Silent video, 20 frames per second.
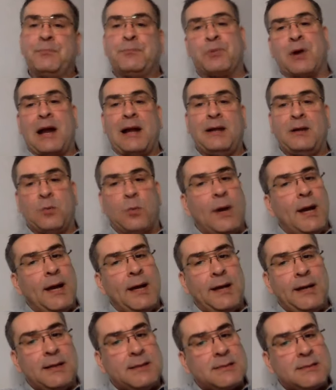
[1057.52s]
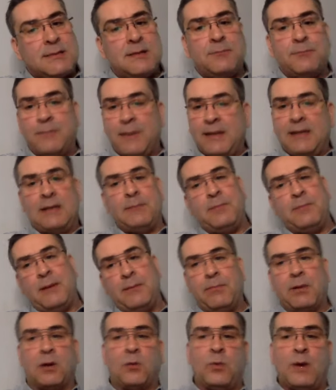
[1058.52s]
brand awareness, making
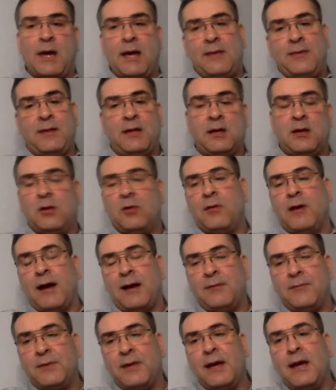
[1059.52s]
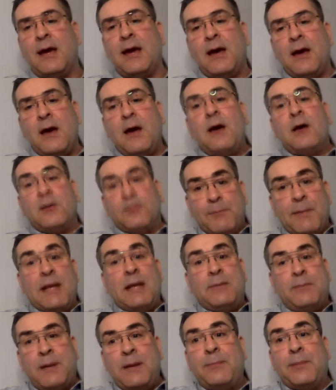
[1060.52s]
people aware that you're around there.
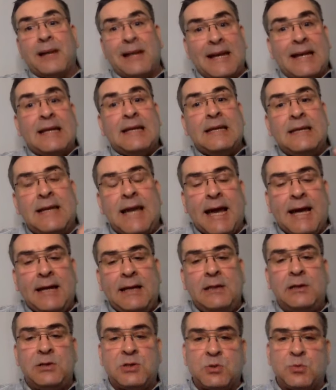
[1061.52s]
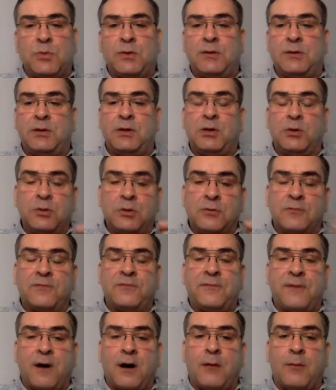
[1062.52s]
Make people engage with you. You're
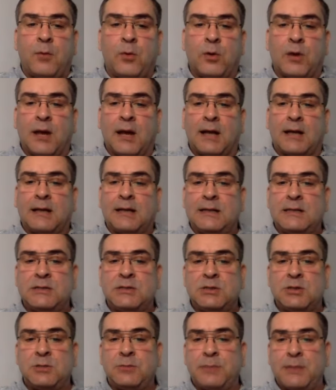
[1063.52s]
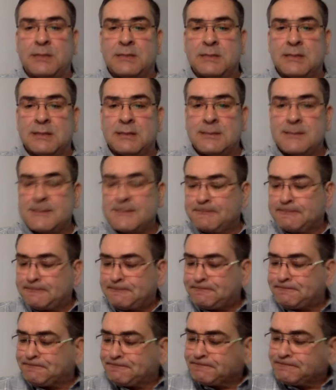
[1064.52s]
far more likely to do business.
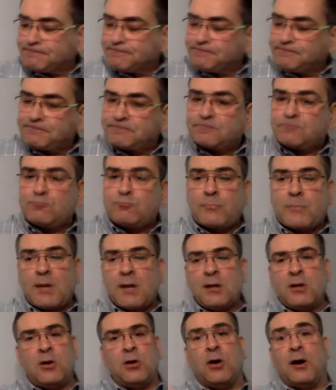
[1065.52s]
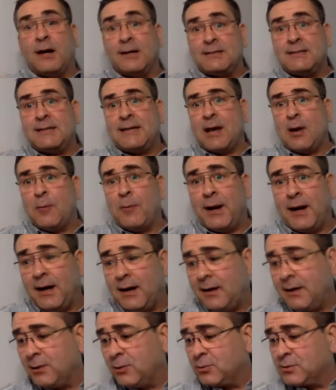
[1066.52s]
God, I did get on my
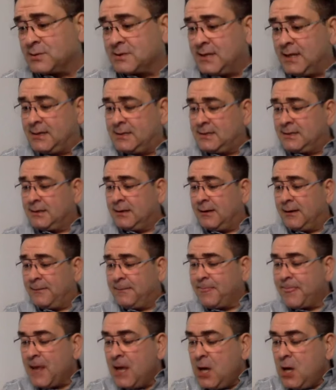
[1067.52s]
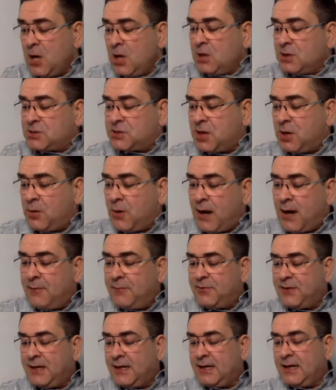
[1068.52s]
high horse there, didn't I? So I'm
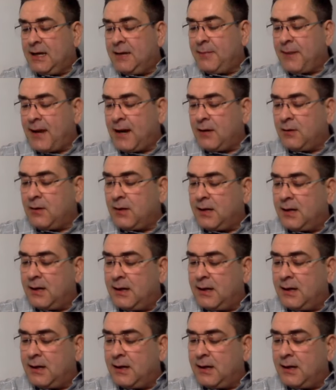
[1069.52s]
thinking about,